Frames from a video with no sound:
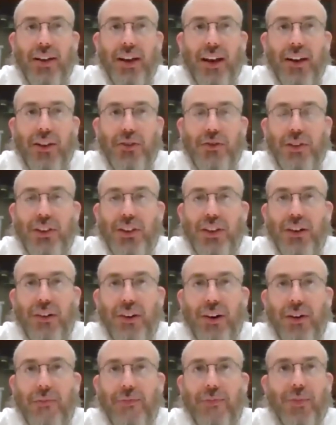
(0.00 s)
dangerous
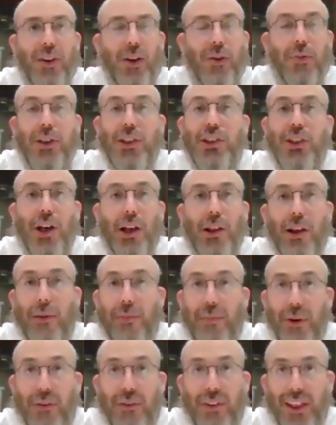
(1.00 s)
area. We shut
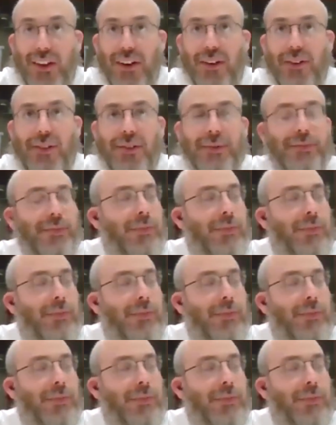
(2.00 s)
up over there.